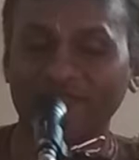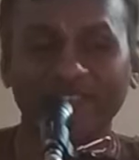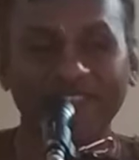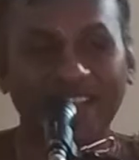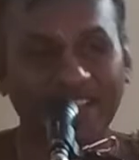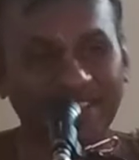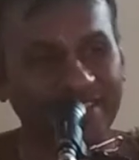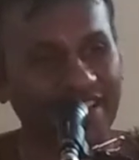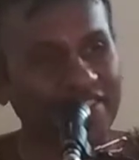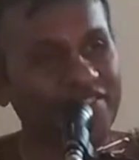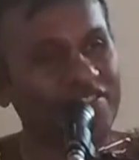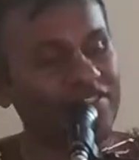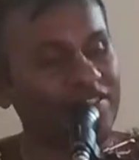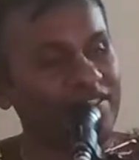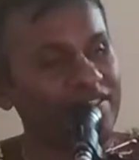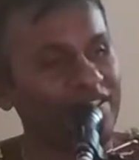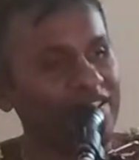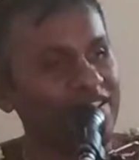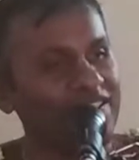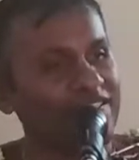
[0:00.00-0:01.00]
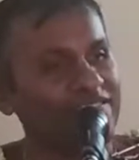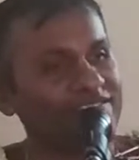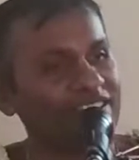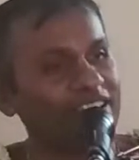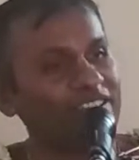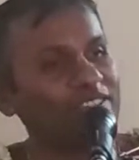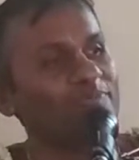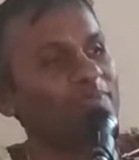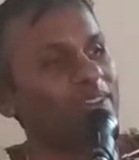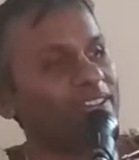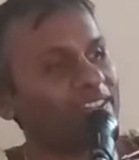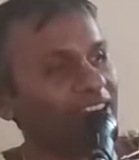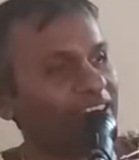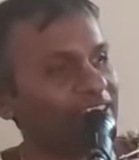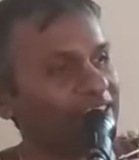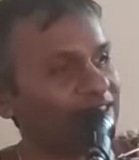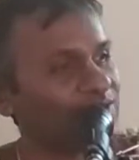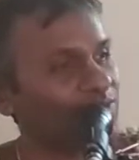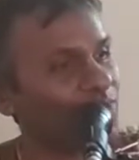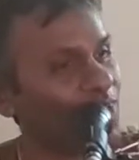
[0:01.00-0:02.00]
So that such
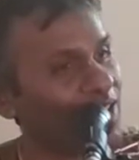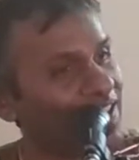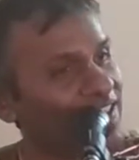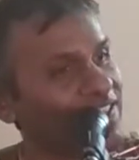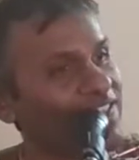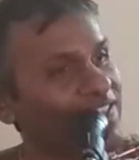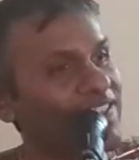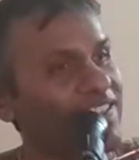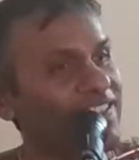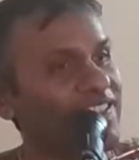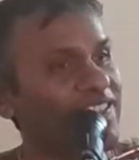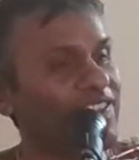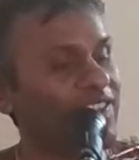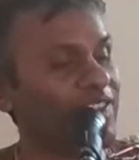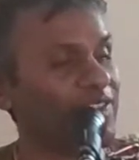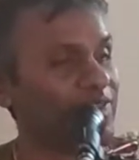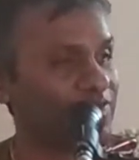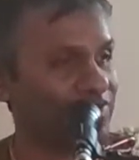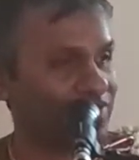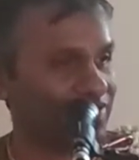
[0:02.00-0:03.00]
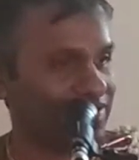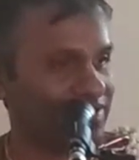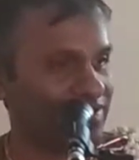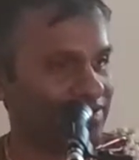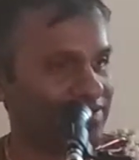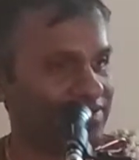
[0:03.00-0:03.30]
mentality is what actually introduced.